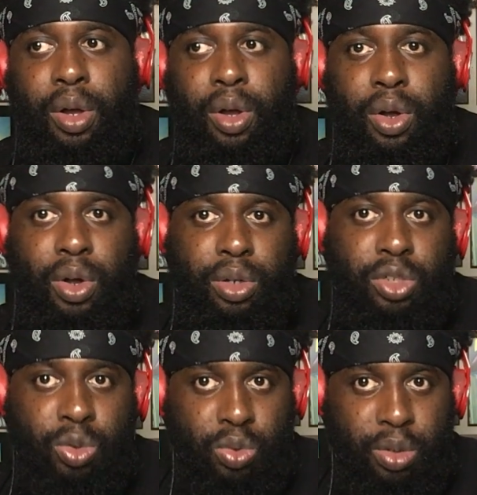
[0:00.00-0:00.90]
her
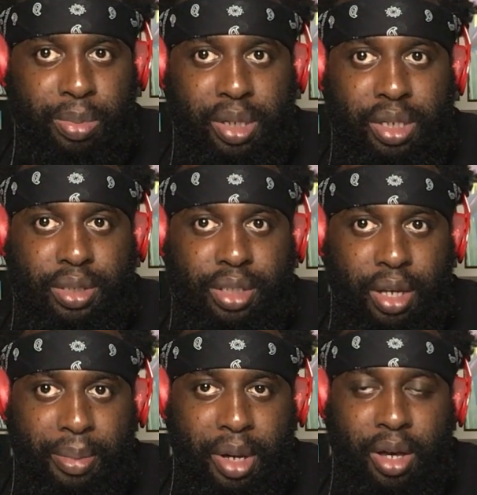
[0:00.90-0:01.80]
soon-to-be
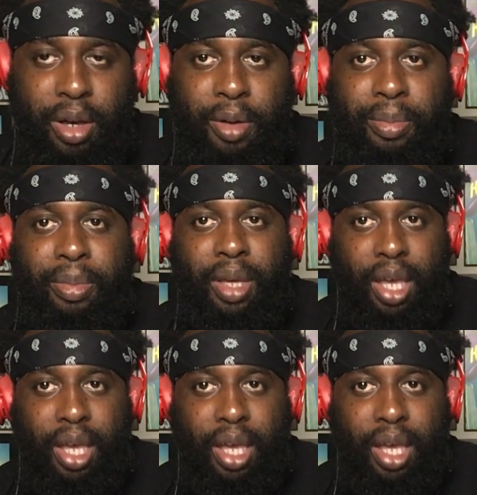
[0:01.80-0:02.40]
stepmom